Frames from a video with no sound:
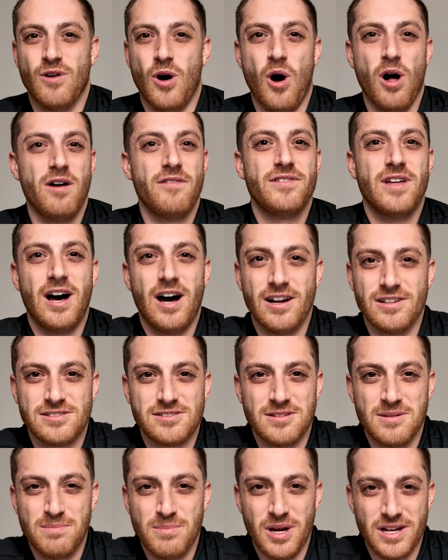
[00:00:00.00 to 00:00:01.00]
of all the
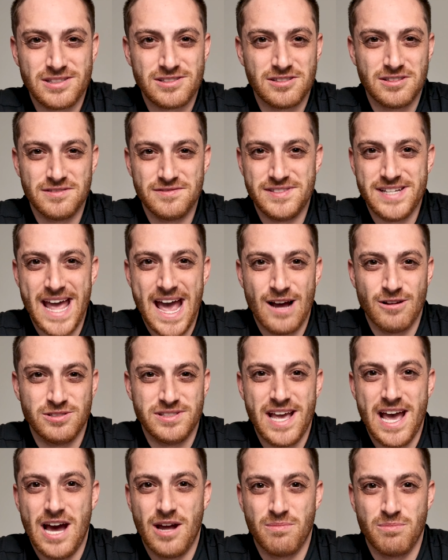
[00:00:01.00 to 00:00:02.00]
hustle and bustle of
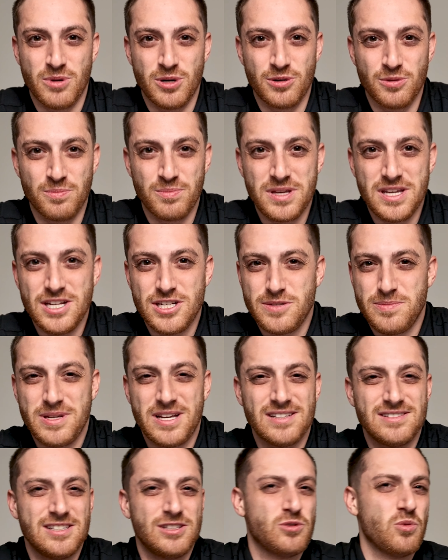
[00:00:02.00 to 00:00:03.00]
downtown Myrtle Beach
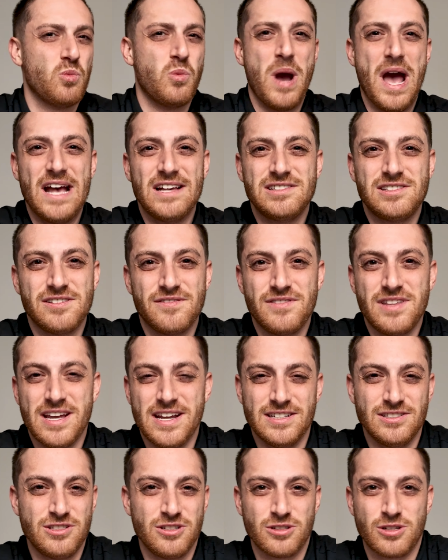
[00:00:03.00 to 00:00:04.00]
because it's west of the
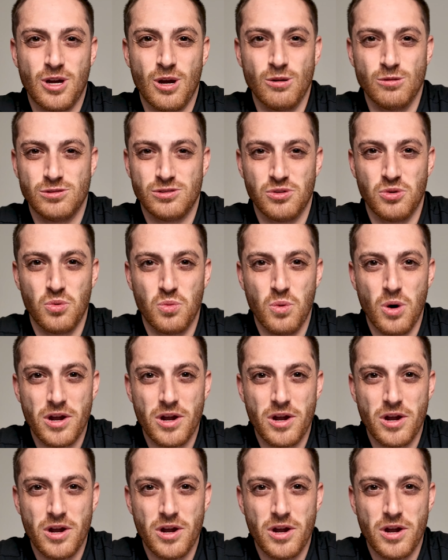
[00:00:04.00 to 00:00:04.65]
Intracoastal